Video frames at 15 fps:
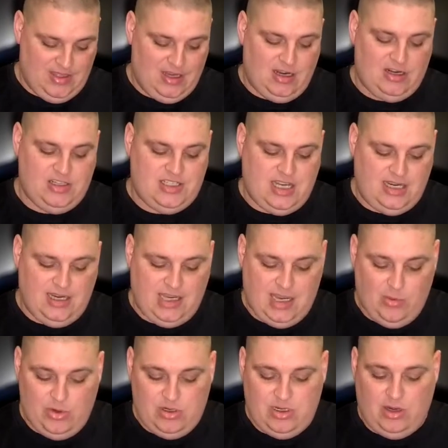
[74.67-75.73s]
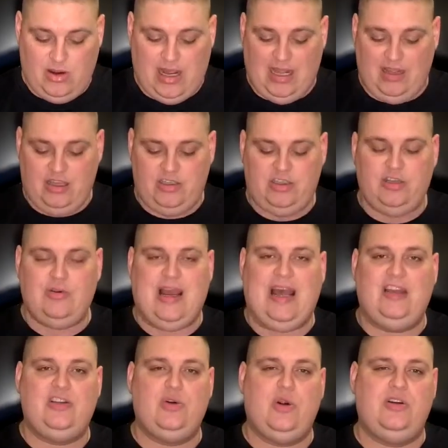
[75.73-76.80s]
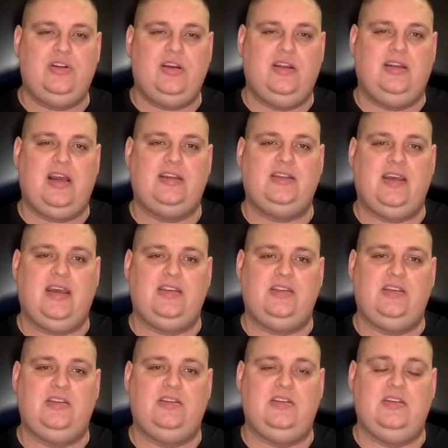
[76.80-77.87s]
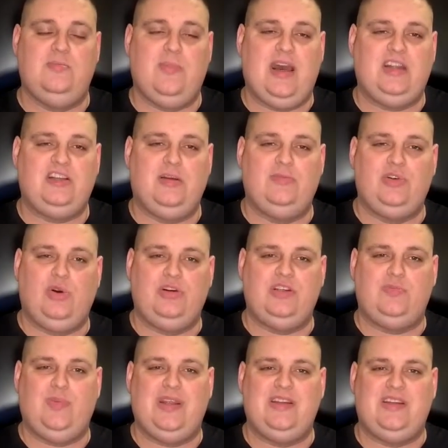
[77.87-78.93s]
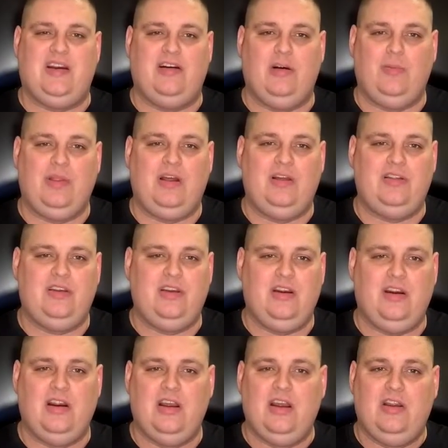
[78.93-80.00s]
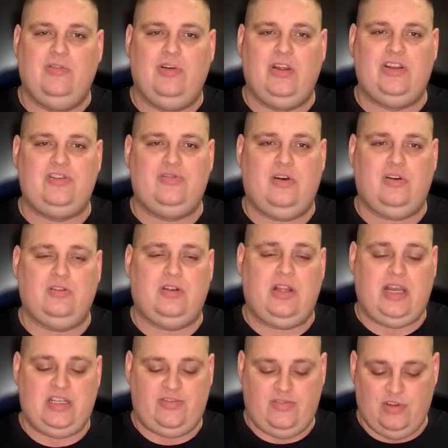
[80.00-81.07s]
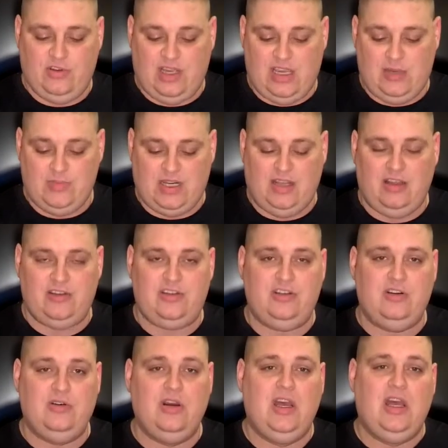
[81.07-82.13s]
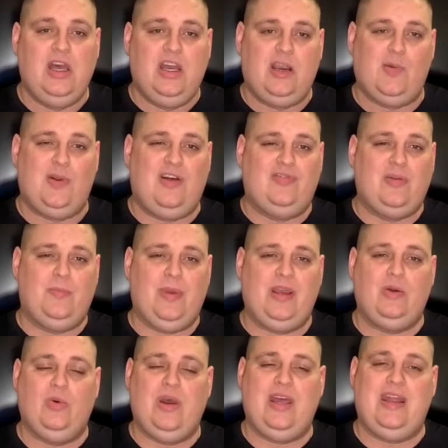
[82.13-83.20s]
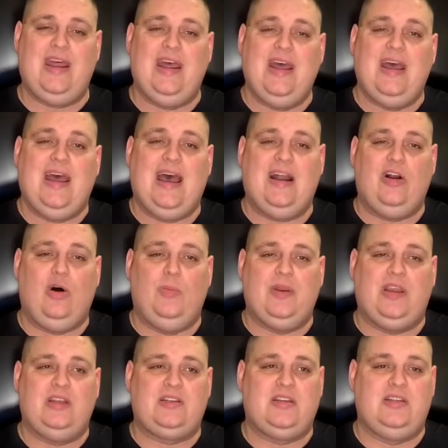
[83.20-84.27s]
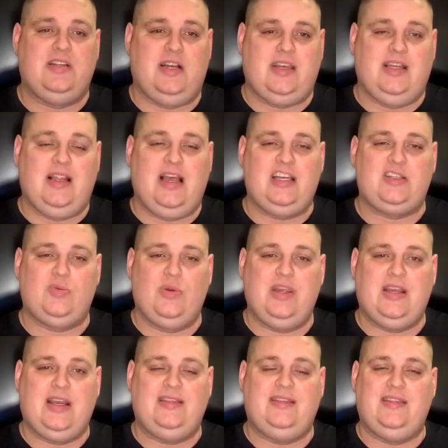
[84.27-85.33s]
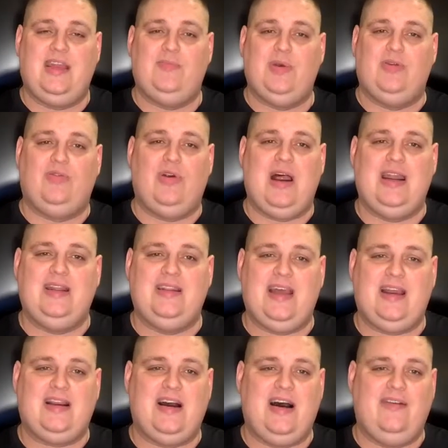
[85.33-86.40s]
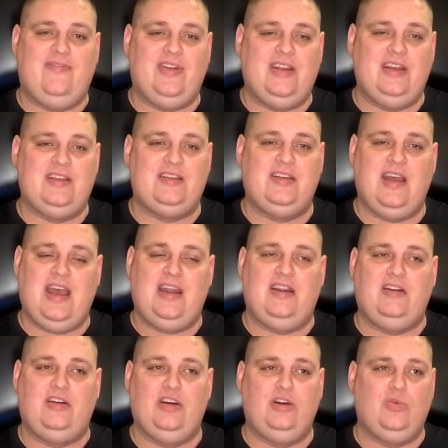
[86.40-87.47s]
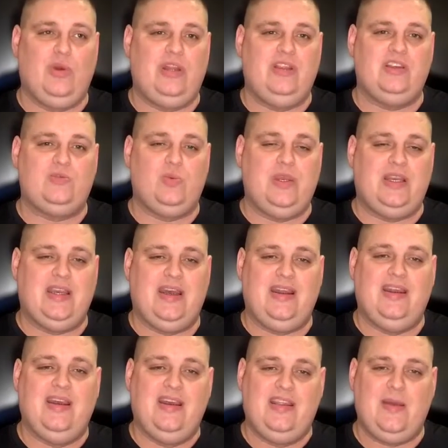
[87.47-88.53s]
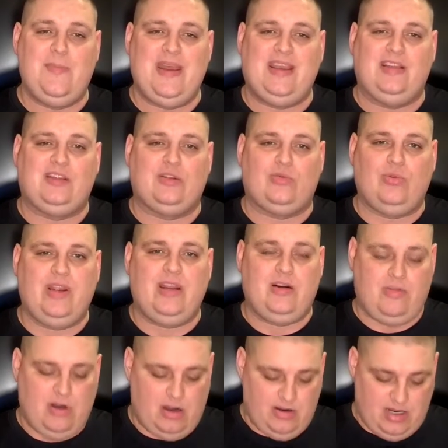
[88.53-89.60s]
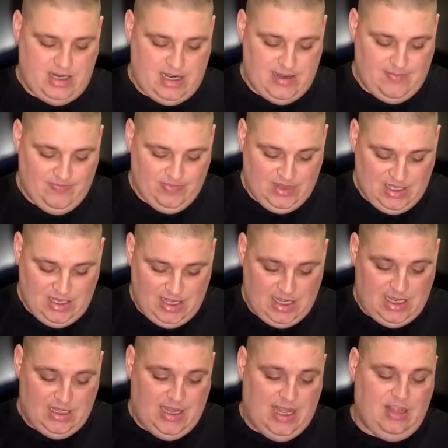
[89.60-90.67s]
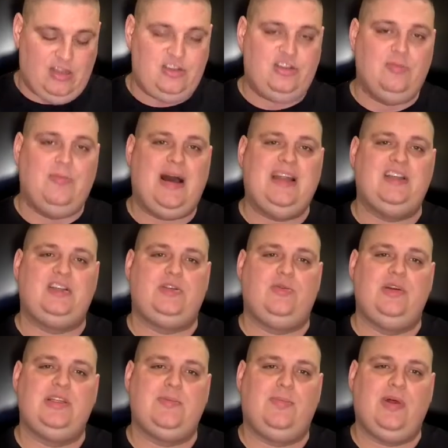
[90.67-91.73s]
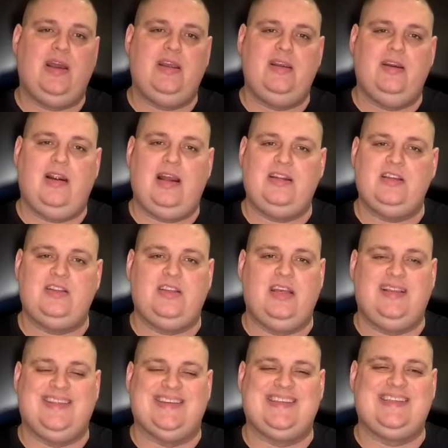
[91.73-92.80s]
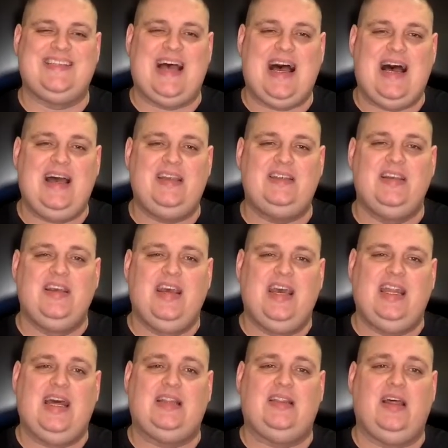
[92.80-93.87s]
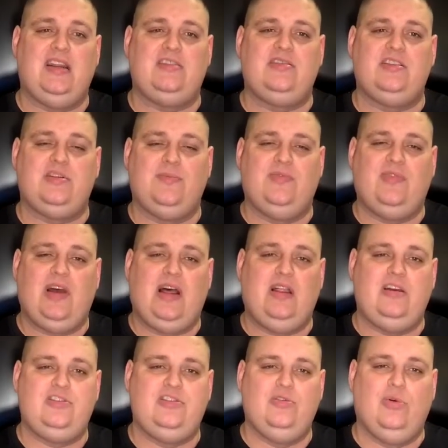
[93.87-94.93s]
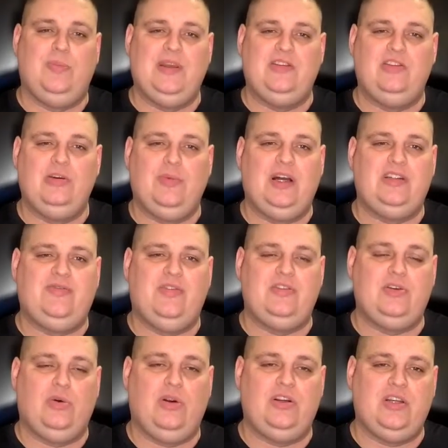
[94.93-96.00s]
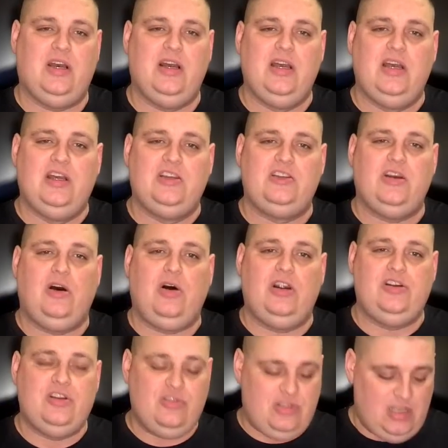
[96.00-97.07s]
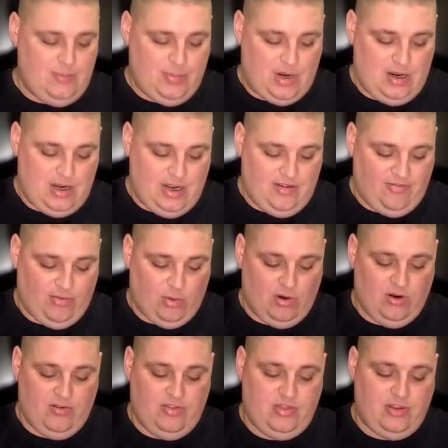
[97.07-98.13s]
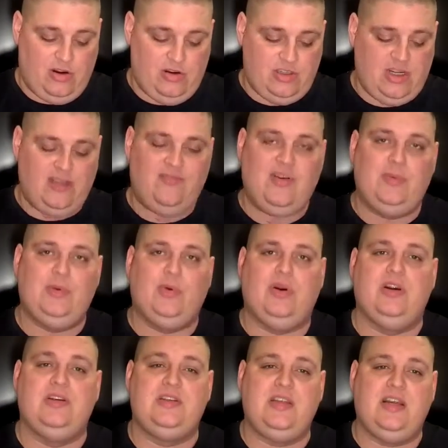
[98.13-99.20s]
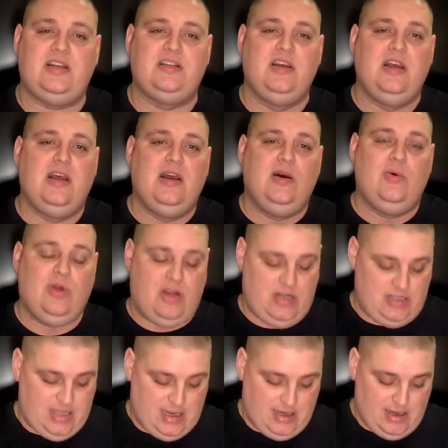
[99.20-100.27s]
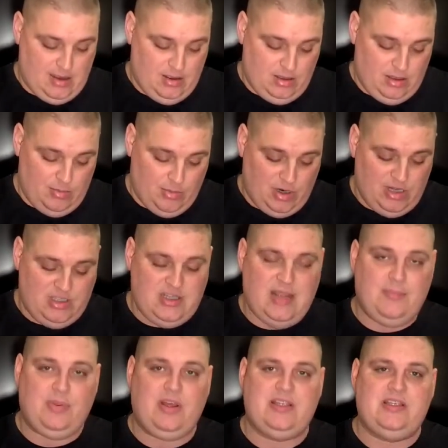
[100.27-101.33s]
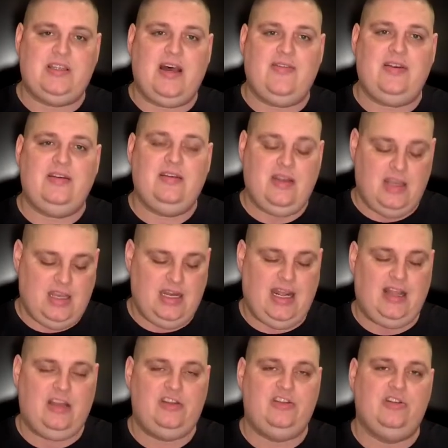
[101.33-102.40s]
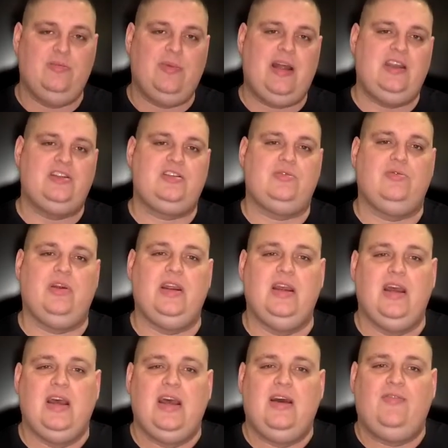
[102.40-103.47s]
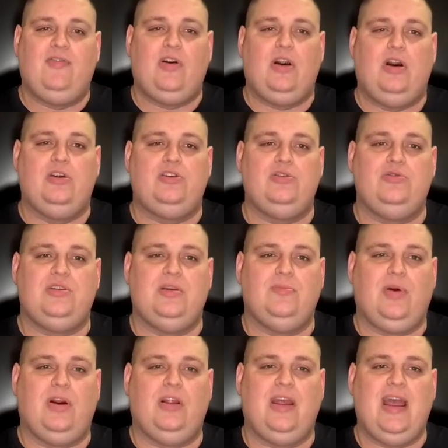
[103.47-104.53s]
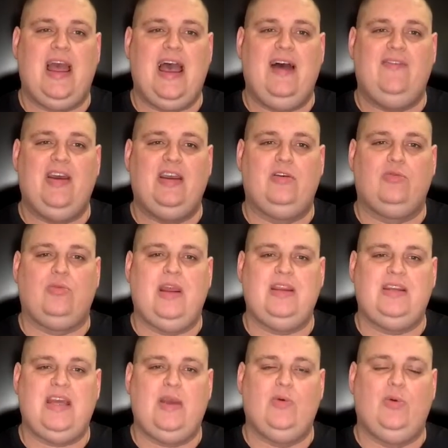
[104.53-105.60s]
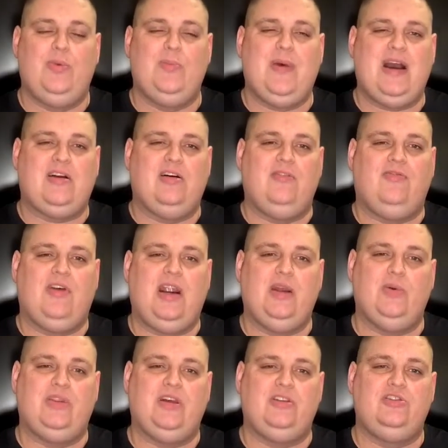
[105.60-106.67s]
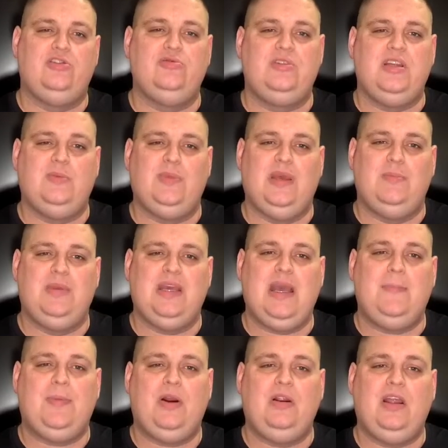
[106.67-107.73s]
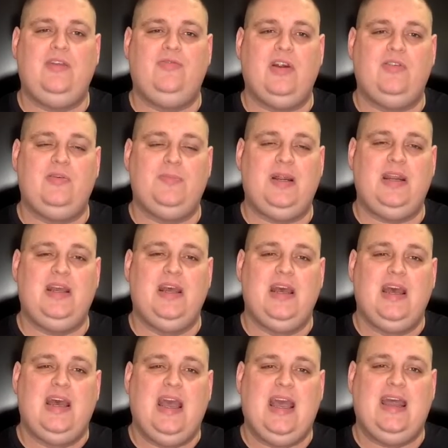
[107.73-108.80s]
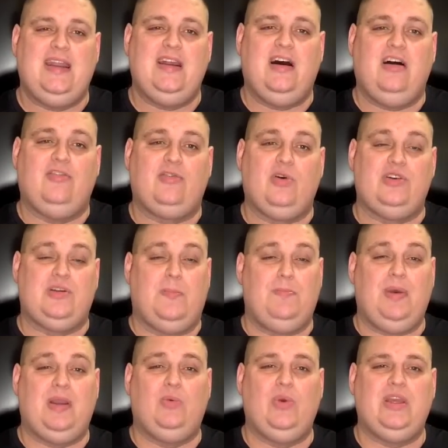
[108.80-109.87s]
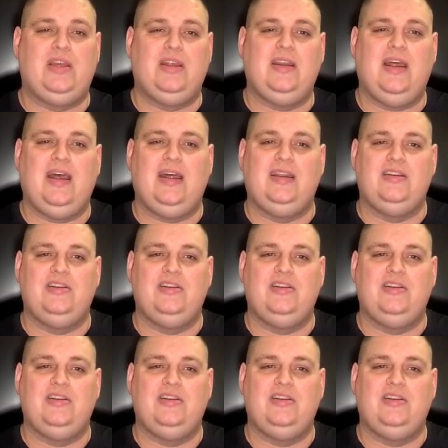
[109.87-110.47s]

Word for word: Then our second game, we're going to go LSU at Georgia. Nice SEC matchup. Georgia's been terrible on the year, really struggled the last few games. LSU coming off the big win at home against Kentucky last week. I, they've been riding that confidence, had a good win this weekend. They make it three in a row tonight. Uh, LSU minus three is the play here. I just think the size and athleticism of LSU will be too much for Georgia. So our two-team parlay for Thursday, February 6th, we're going to take Murray State plus seven, and LSU minus three for our two team parlay. Have a great day. We'll be back on Friday with a two team NBA parlay for everybody, and uh, of course, a big weekend ahead.